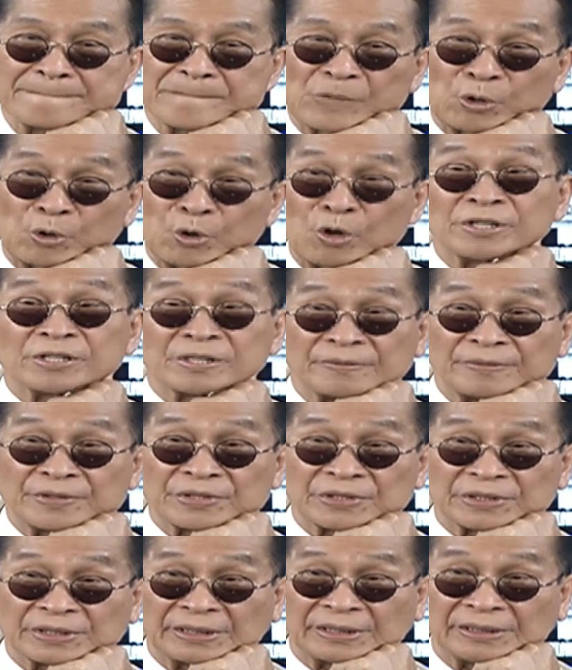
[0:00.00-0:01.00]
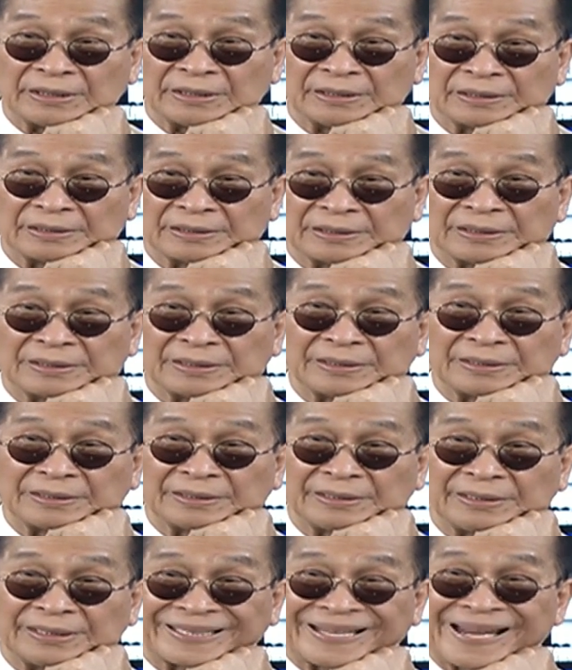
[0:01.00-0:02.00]
controversy
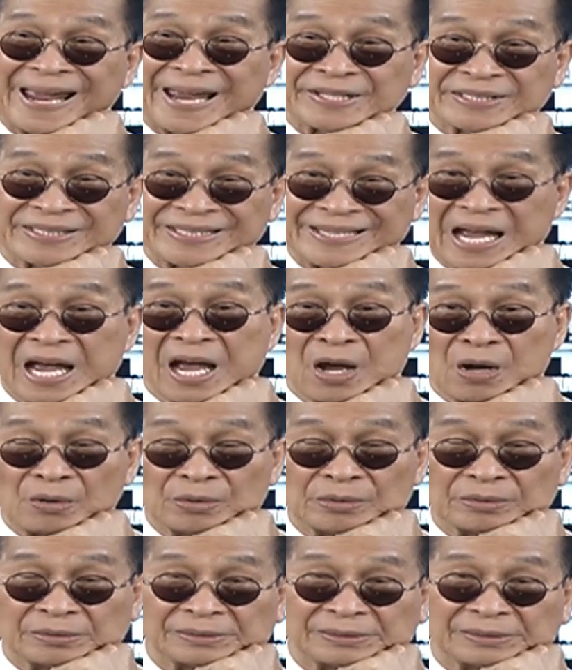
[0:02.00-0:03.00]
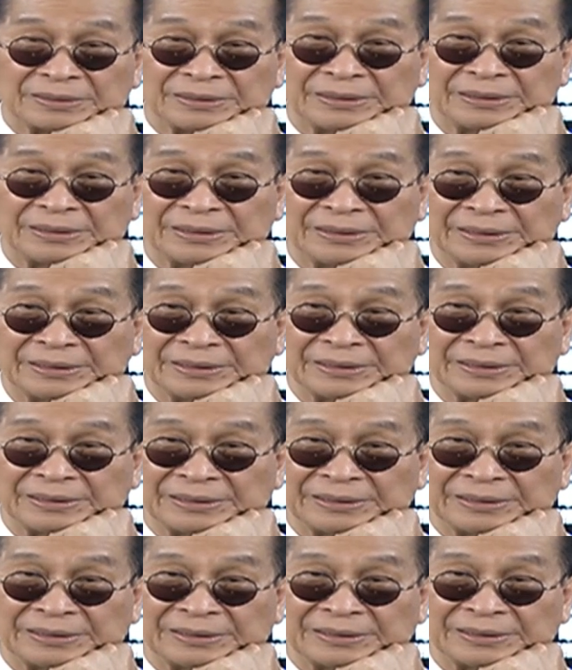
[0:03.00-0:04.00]
it has now,
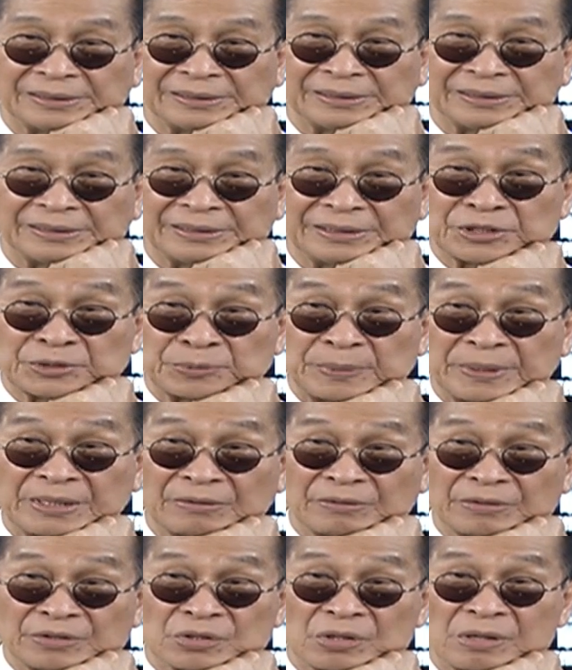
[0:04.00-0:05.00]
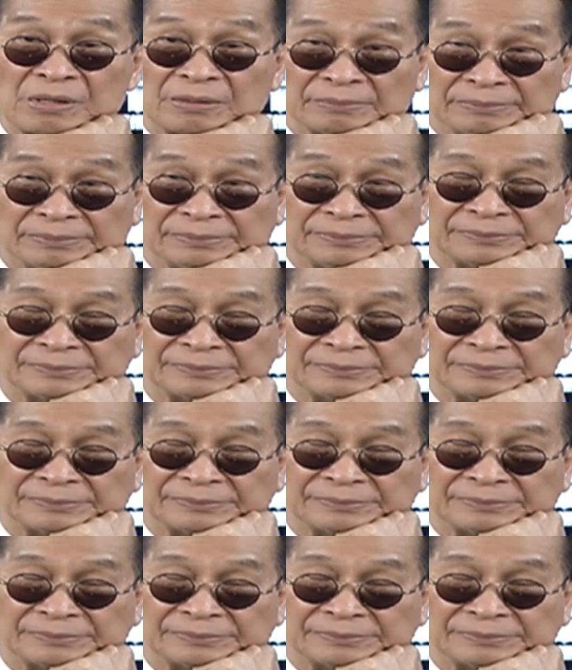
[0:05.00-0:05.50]
it's being resolved.